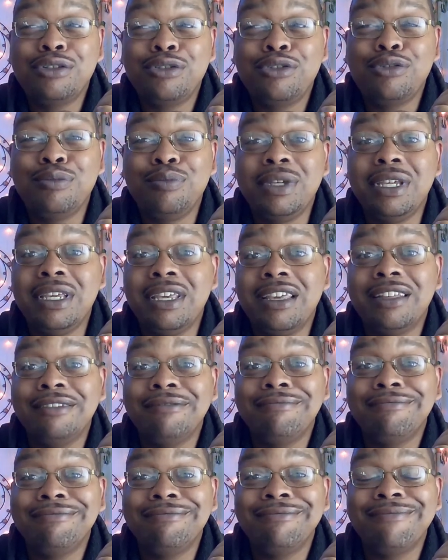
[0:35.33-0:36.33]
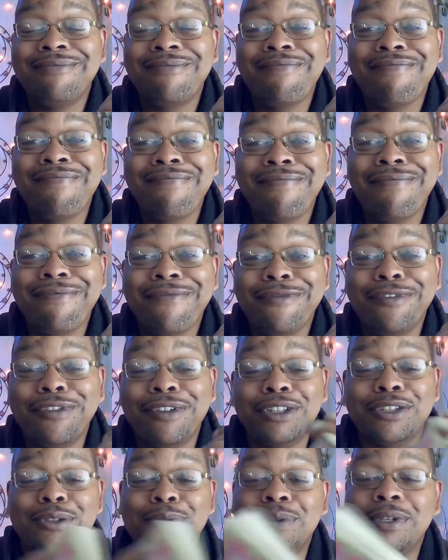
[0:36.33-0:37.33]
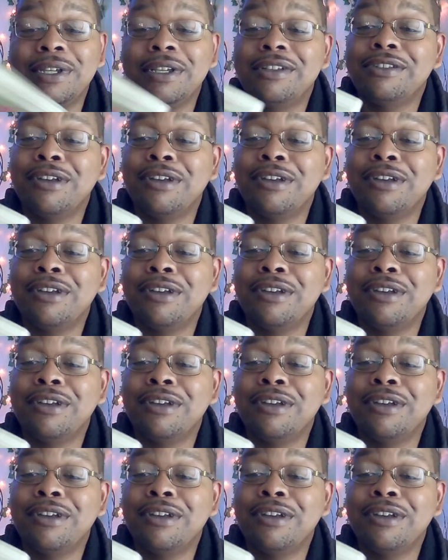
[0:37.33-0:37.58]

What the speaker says: to be in for this week.